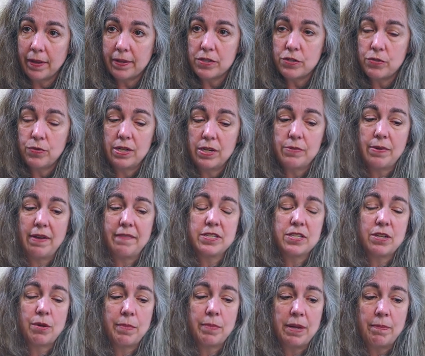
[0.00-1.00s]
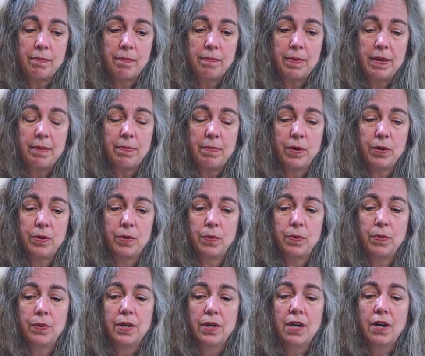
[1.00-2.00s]
on the streets. We have so many people
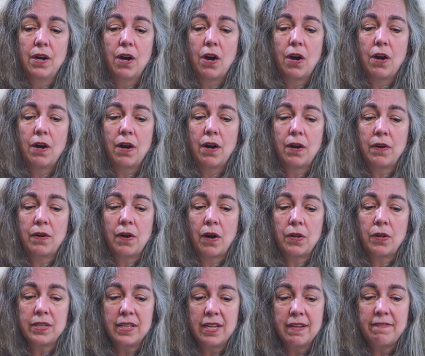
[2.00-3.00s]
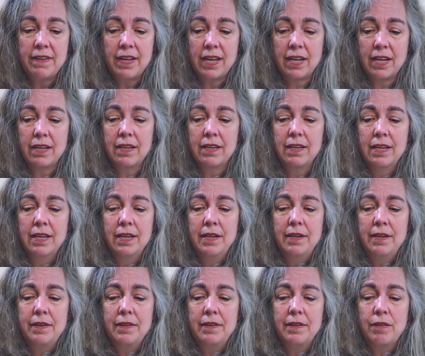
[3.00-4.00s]
who are, are living
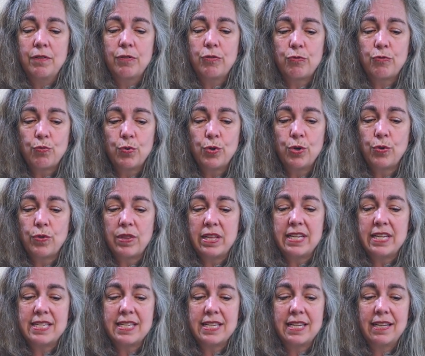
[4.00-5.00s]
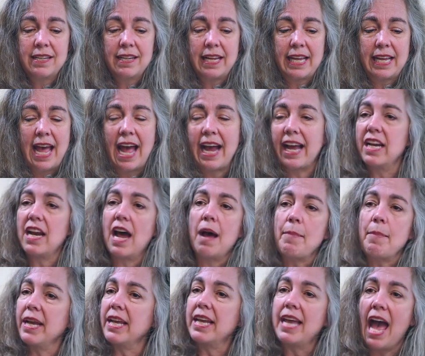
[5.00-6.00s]
through these like
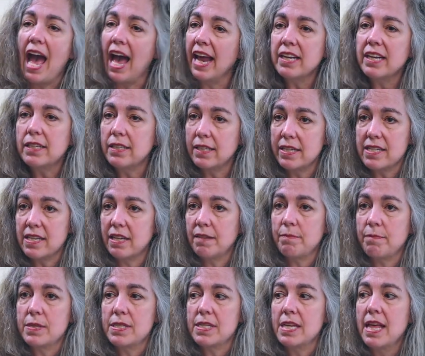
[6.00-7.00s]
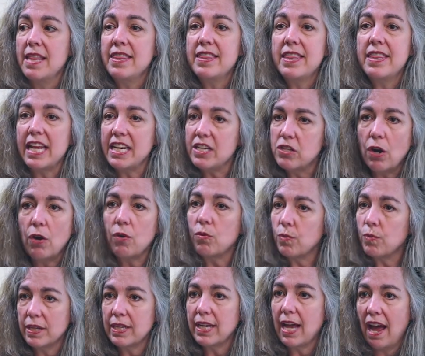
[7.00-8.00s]
economic cataclysms. They don't
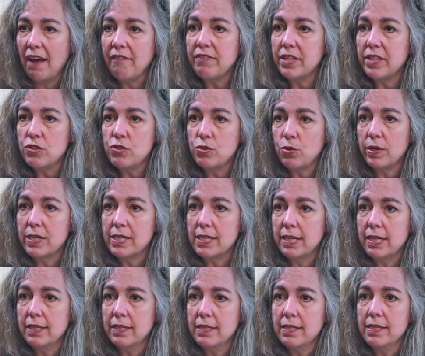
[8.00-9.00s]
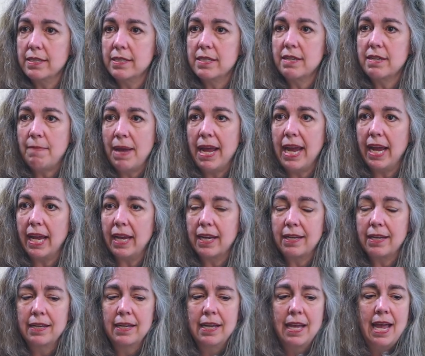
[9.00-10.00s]
really have these choices to
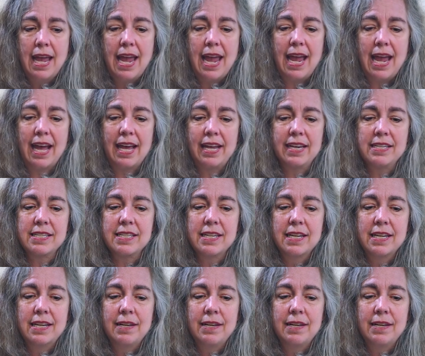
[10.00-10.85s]
make. And